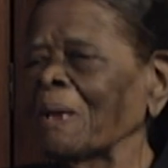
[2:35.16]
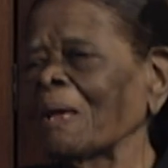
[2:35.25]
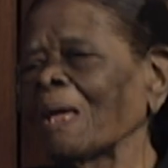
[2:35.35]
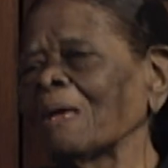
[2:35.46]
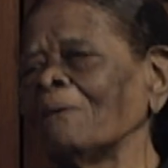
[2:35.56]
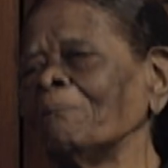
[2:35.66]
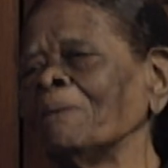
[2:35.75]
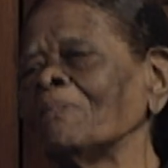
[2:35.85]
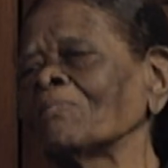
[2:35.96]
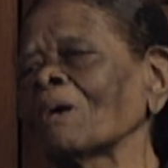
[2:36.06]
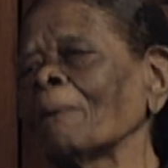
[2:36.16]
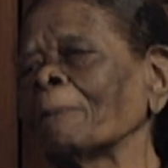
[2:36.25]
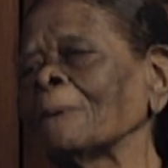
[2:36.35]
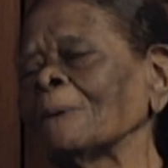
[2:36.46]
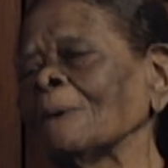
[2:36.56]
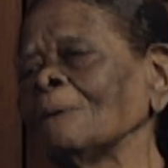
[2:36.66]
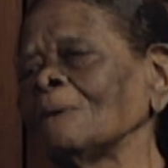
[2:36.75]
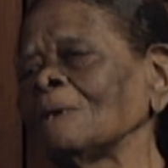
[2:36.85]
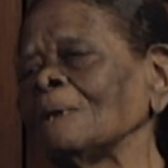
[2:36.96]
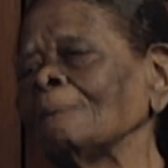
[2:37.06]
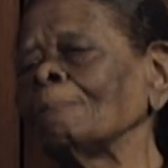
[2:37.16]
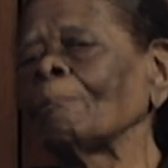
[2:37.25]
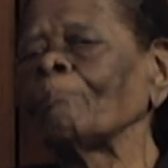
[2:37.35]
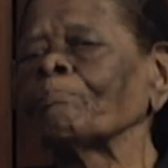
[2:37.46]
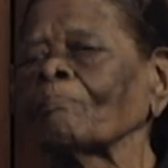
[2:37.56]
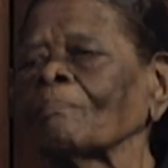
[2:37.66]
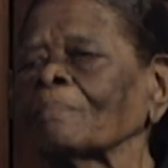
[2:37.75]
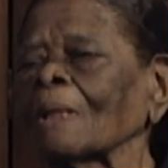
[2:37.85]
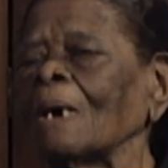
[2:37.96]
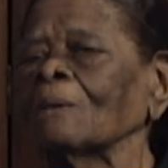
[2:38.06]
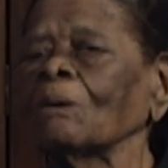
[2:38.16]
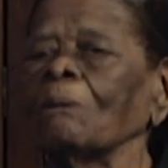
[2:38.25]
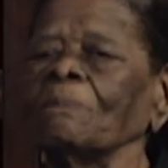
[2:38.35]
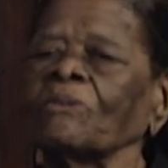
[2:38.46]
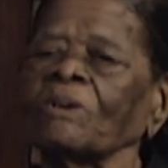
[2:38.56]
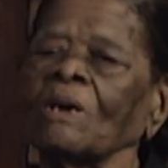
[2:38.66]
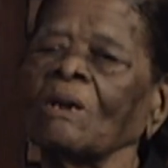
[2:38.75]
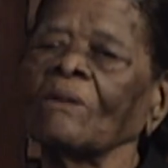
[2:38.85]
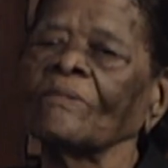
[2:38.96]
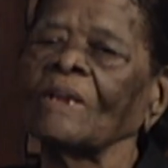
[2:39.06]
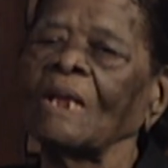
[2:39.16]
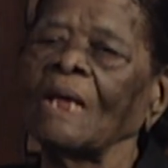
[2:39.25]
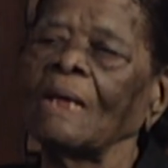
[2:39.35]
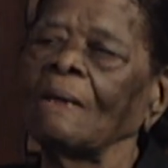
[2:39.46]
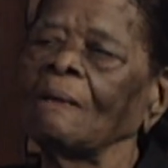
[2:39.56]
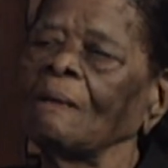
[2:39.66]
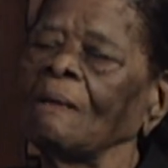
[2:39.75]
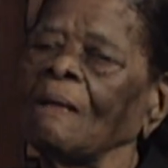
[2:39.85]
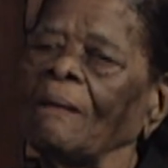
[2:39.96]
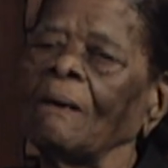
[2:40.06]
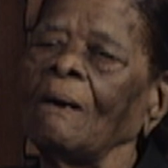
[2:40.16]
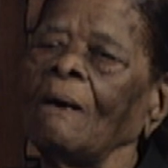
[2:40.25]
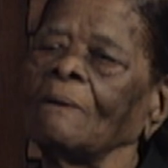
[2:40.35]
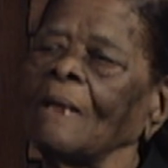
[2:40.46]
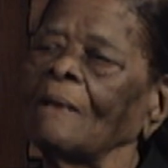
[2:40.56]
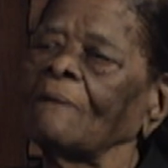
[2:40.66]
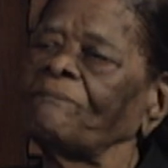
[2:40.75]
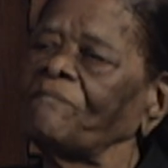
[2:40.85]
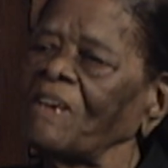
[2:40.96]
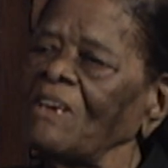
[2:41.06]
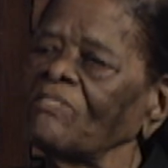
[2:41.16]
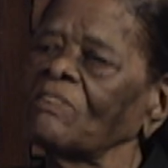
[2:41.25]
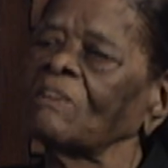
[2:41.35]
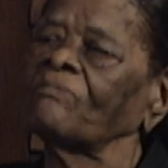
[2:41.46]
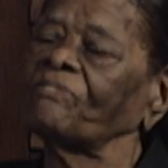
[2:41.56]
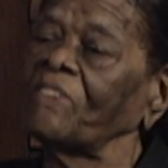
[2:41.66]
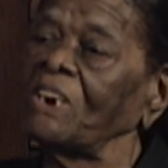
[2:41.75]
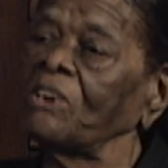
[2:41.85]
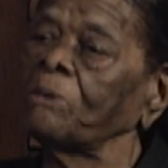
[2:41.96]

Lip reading: give me this opportunity. I told Michelle the other day that the first